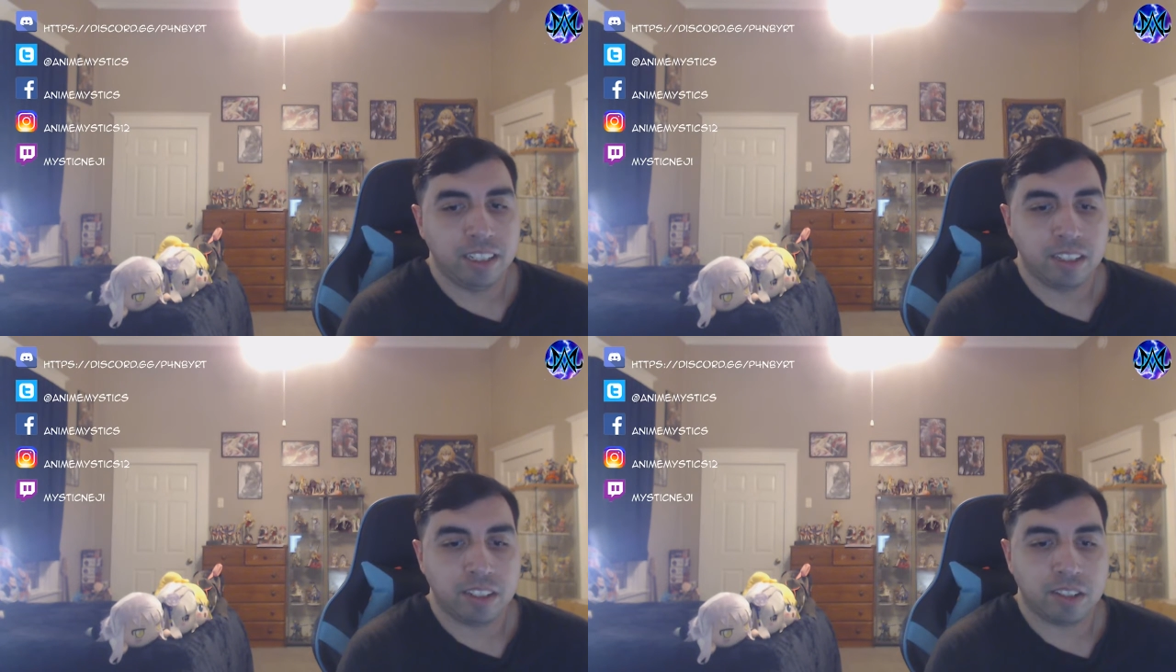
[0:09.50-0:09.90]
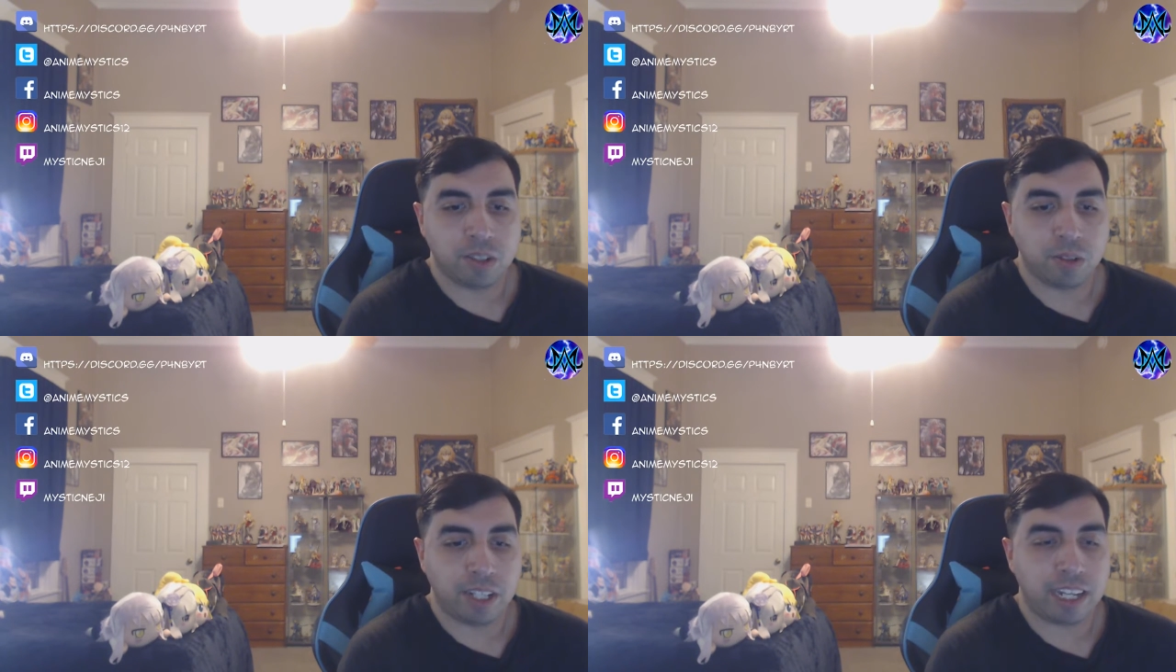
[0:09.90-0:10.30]

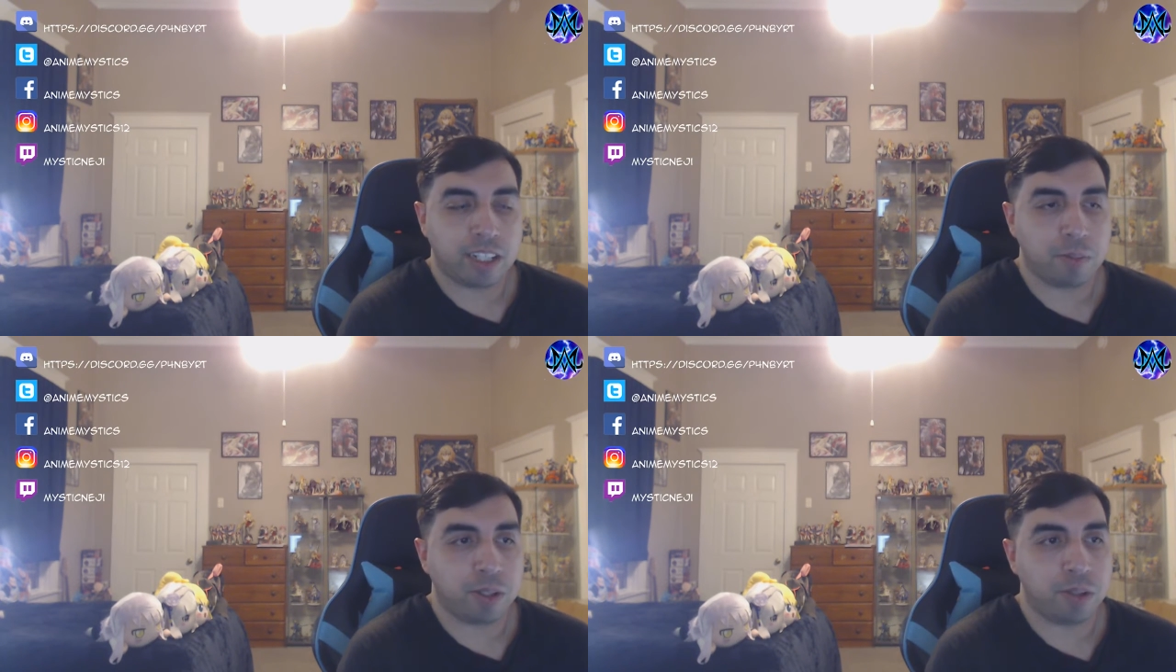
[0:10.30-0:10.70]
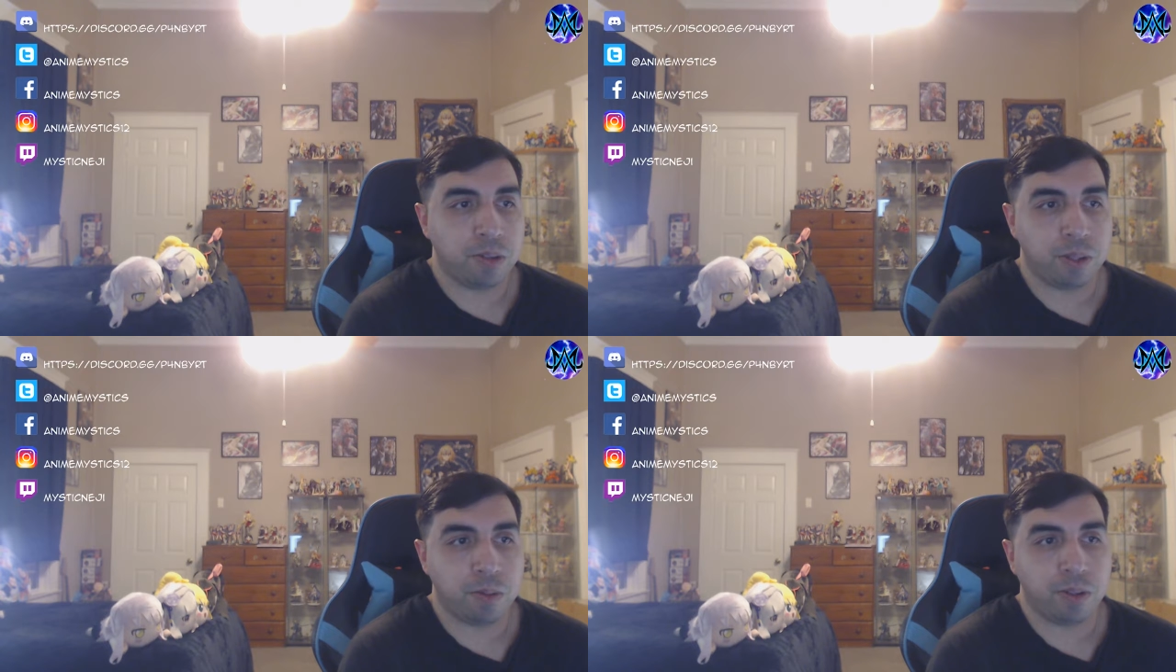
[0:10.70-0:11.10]
So, last episode
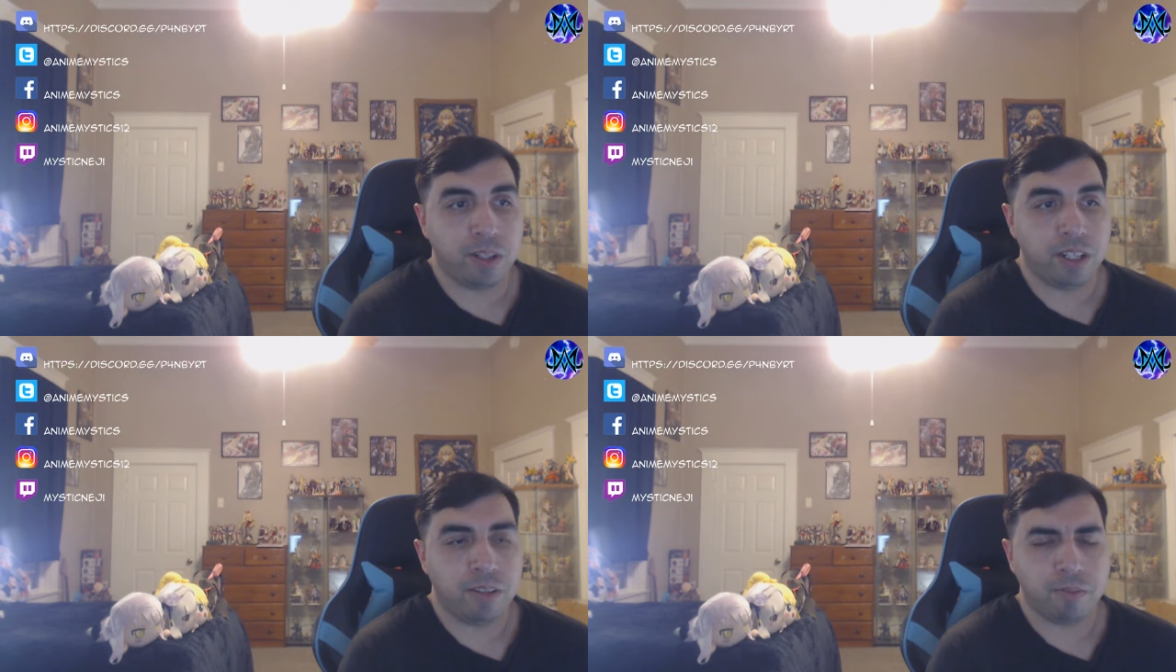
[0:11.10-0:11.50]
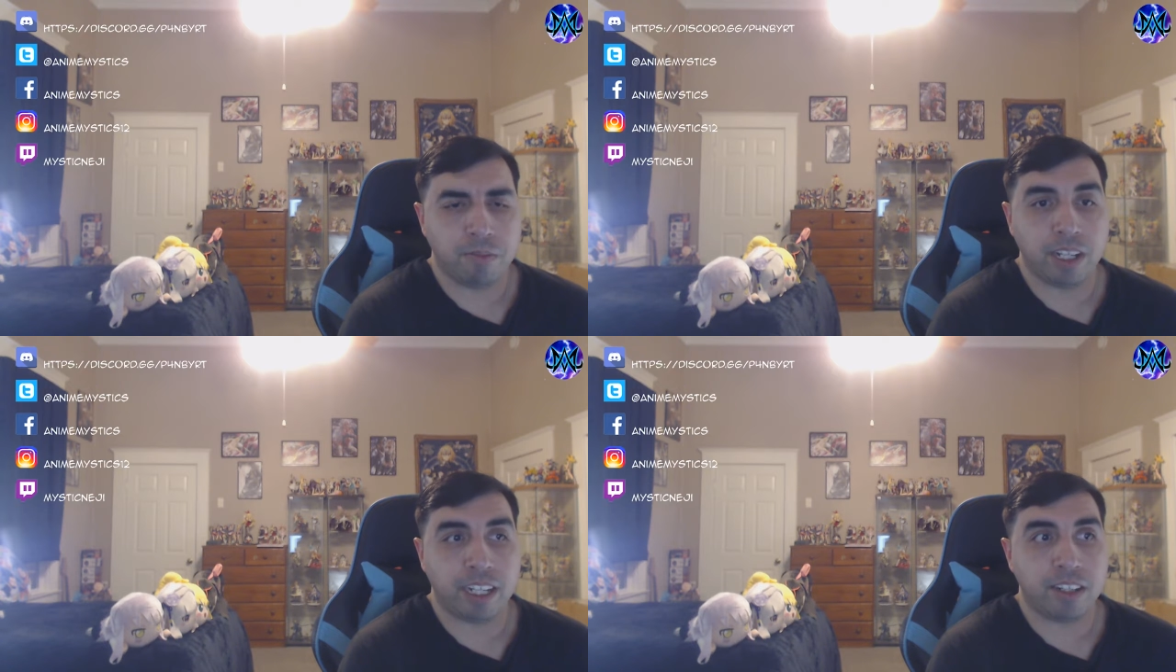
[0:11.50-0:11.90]
we were,
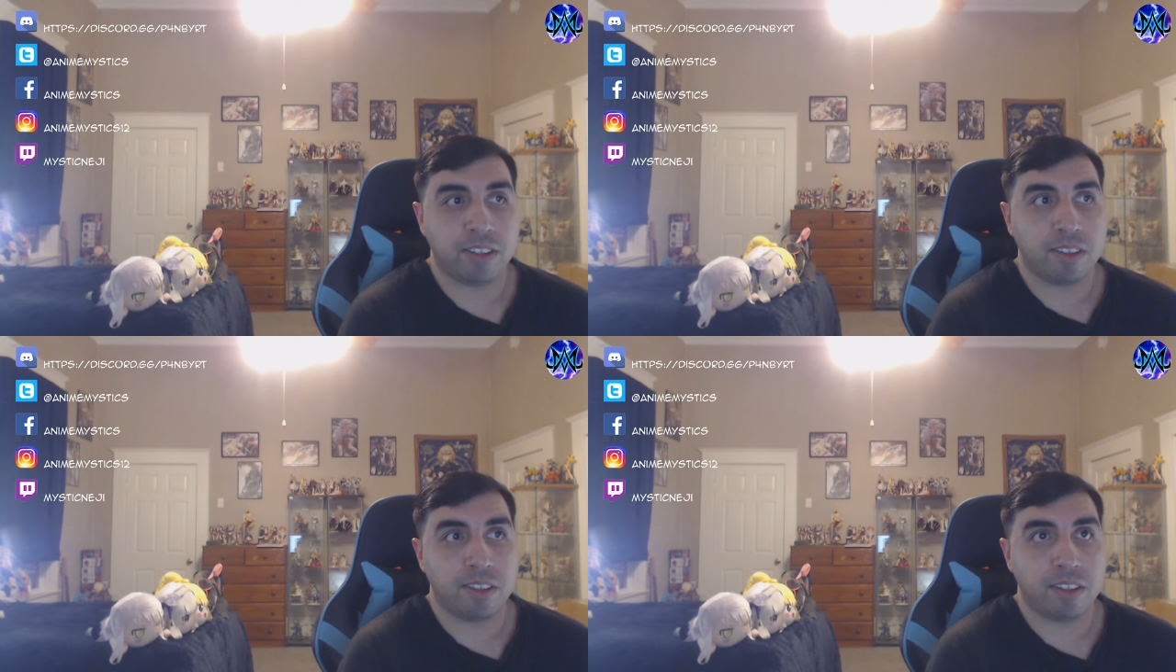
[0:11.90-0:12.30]
well, I guess,